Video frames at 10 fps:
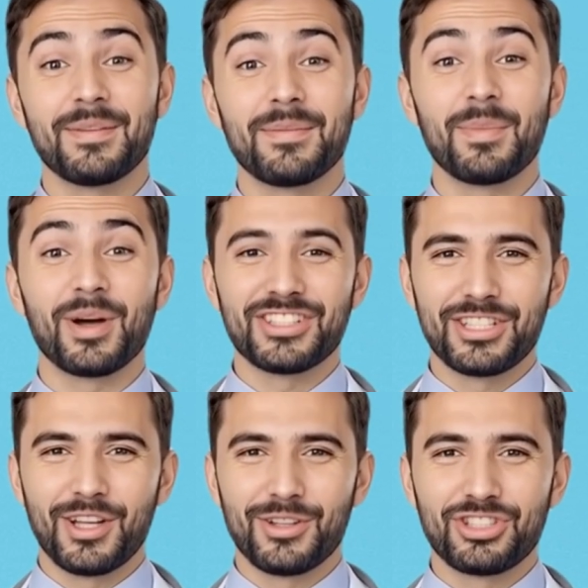Most
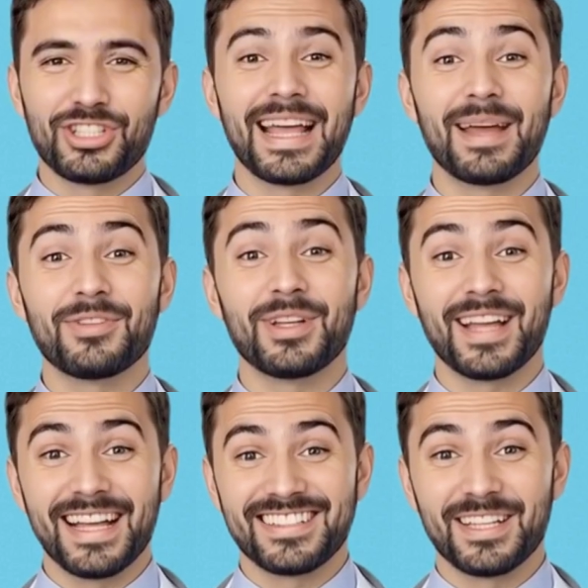adults should aim for
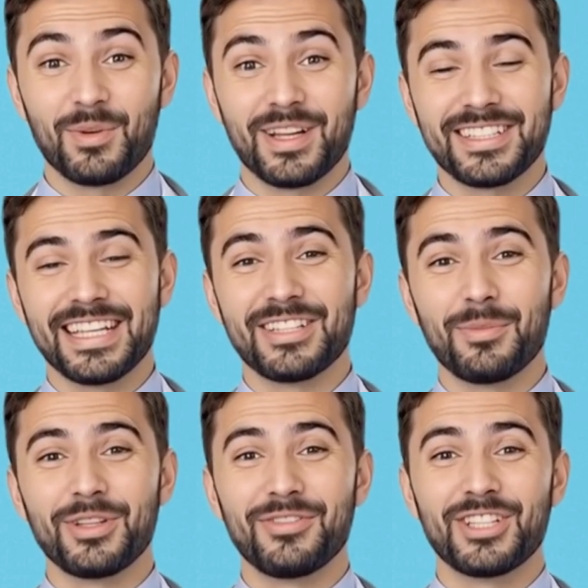less than 1
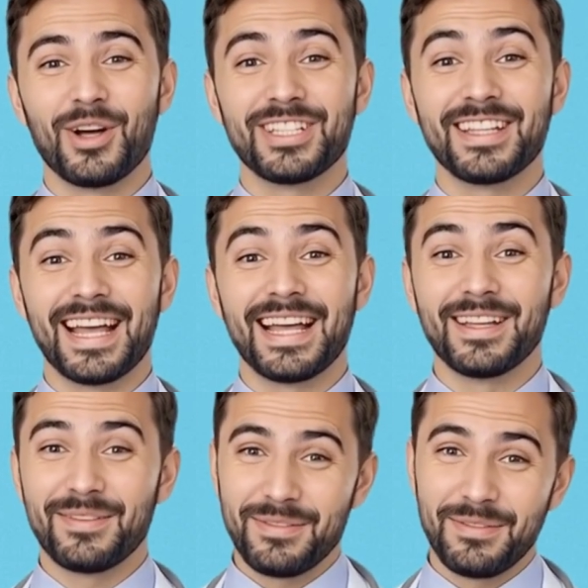teaspoon of salt a
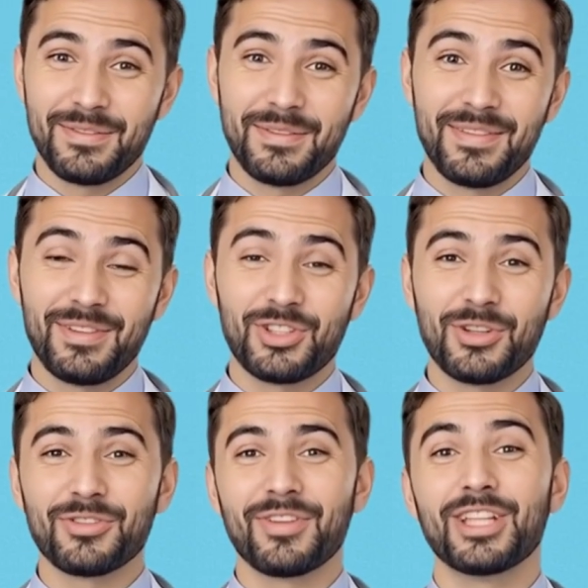day.
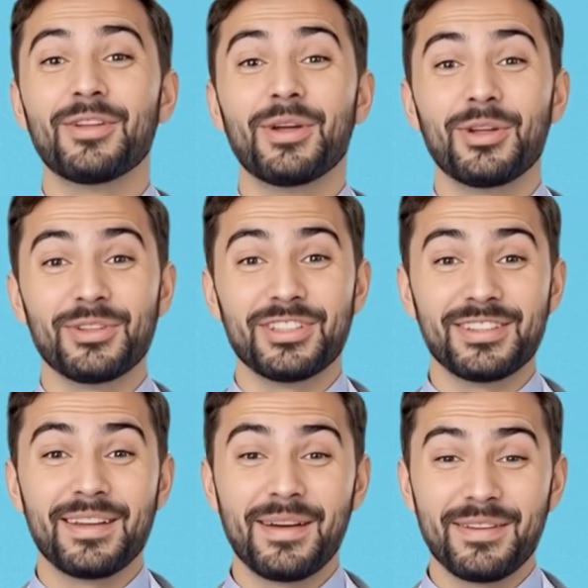Choose fresh foods,
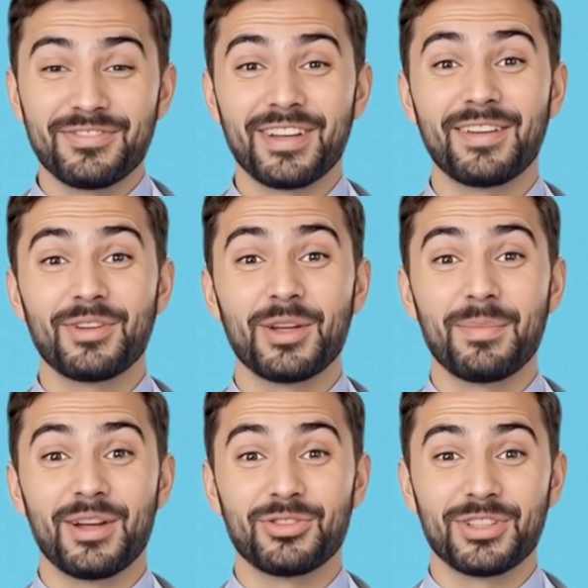flavor your
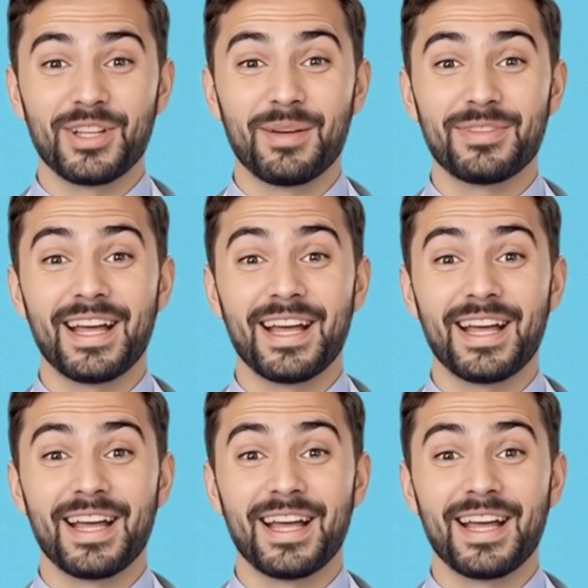meals with herbs